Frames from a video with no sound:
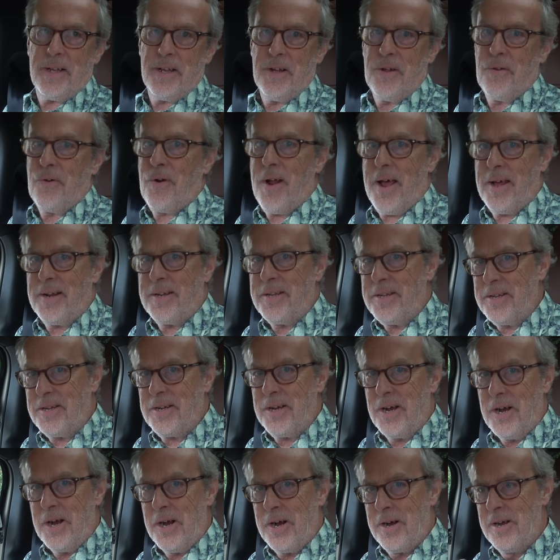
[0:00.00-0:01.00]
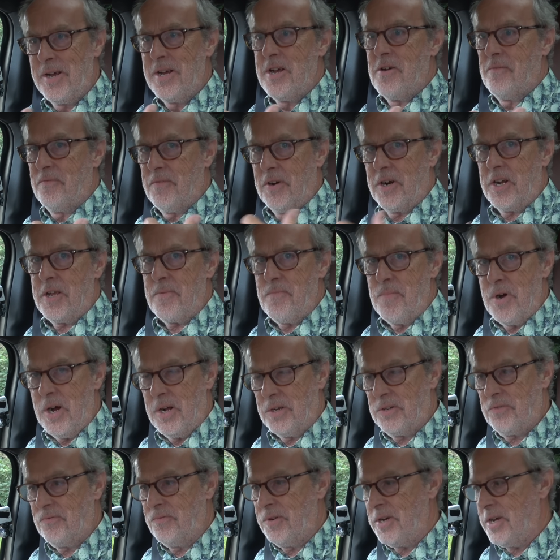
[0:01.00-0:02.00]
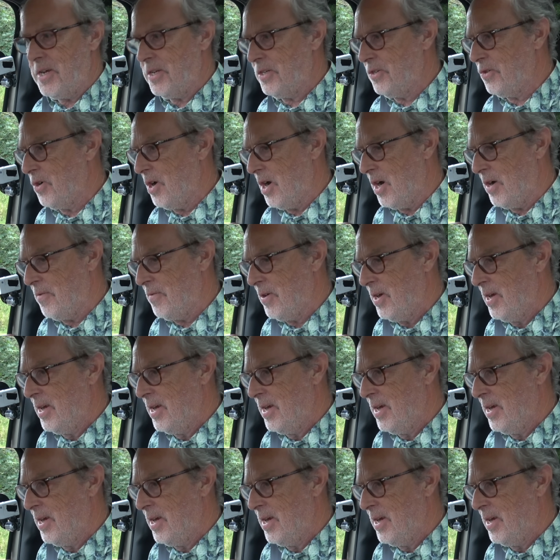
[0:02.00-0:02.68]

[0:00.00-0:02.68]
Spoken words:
a rally car, very much rear drive.